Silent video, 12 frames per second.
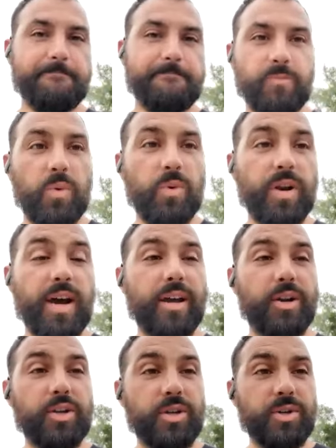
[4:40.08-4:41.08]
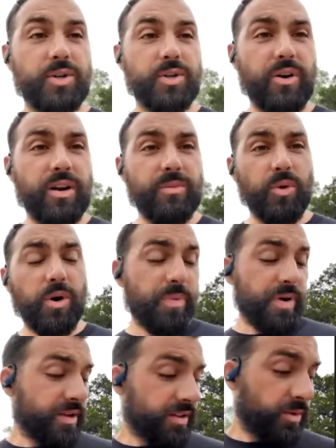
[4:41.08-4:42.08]
We're not going to show Sharon anymore.
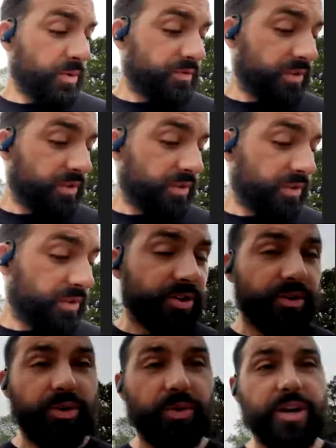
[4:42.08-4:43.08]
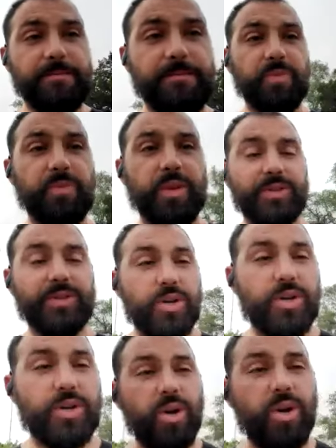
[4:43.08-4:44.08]
Apparently, we've lost our 3, 2,
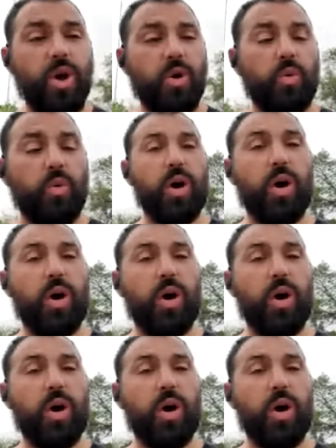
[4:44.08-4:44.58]
1.